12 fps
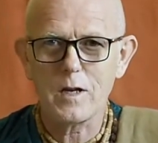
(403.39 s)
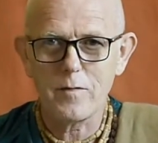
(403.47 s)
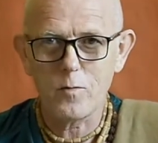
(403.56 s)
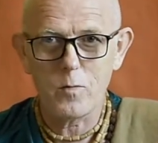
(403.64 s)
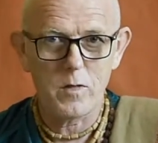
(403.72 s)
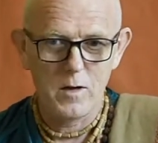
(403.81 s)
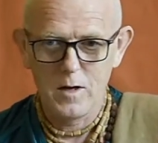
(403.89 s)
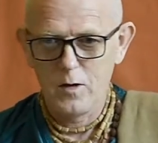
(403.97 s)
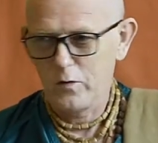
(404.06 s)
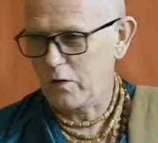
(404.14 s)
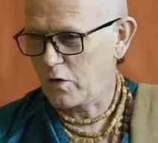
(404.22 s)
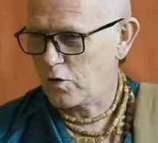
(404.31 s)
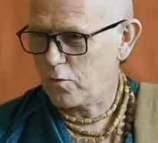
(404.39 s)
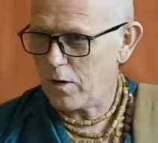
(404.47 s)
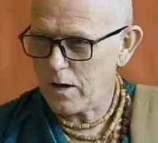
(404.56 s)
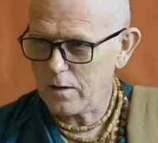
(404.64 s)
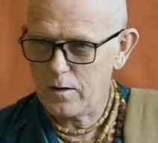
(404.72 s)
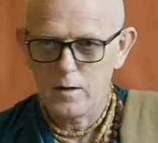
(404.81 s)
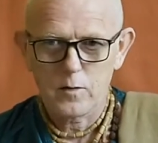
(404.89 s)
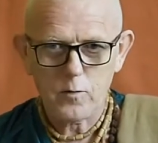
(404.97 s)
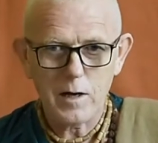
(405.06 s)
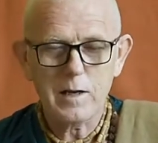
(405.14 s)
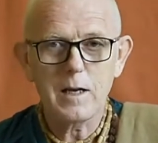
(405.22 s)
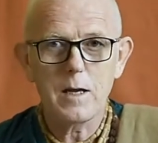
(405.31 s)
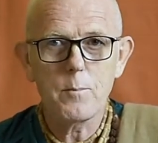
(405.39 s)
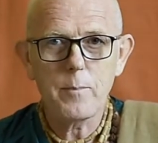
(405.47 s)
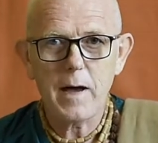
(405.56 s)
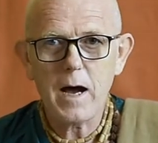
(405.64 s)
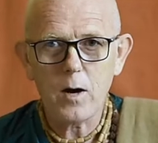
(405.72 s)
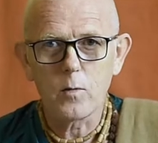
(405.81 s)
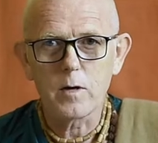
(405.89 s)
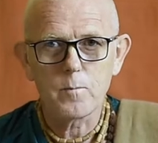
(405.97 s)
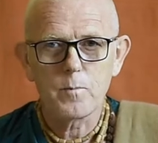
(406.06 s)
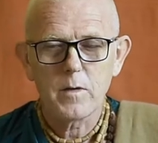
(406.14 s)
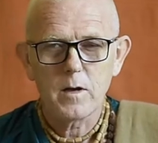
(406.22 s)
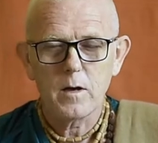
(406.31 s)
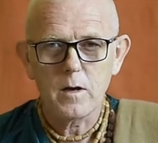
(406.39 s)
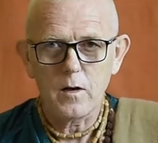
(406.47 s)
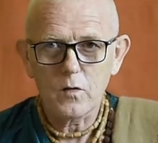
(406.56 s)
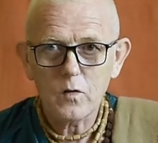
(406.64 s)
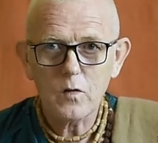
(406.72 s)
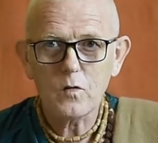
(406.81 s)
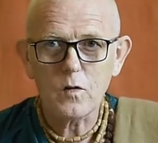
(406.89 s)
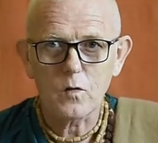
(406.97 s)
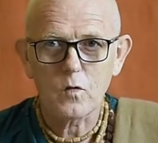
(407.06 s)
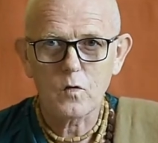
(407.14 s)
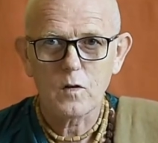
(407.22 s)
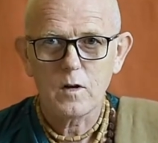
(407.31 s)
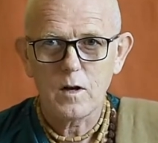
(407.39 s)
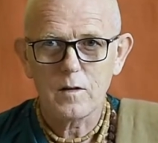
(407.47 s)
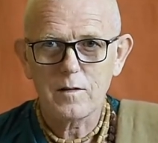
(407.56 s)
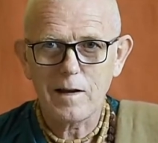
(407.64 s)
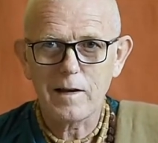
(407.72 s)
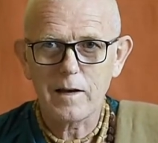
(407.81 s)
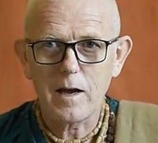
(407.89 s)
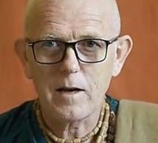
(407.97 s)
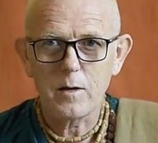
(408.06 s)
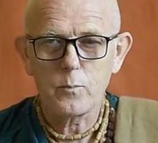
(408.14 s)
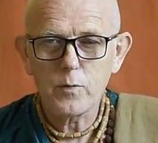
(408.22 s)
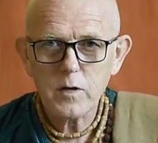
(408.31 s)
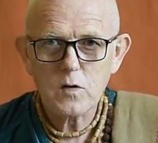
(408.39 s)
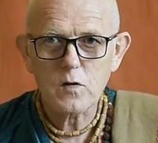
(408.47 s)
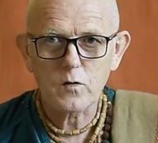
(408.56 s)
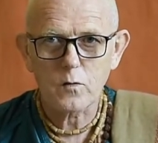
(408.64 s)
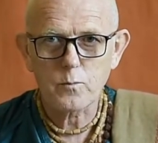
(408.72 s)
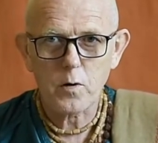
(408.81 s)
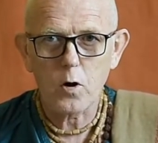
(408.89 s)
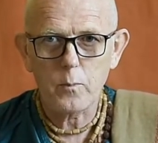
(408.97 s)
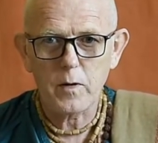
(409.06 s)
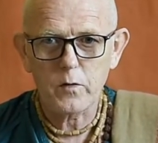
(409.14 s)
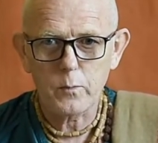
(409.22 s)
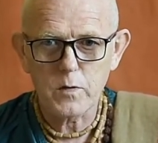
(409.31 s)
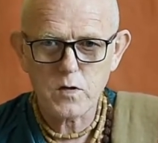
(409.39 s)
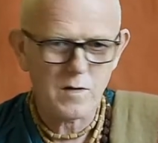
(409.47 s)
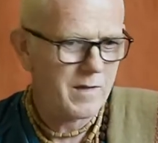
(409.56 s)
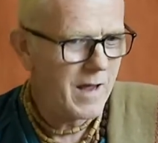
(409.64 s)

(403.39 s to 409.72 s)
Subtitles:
Even when such greatly empowered assistants and delegated preachers of Prabhupada's mission,